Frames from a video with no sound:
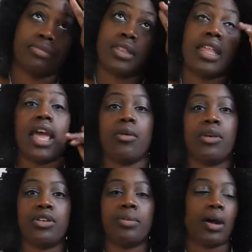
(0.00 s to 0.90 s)
then that
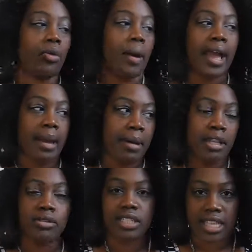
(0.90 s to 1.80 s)
way you got, oh, I got my
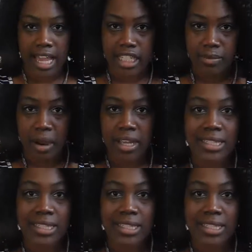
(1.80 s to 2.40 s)
little stash bar.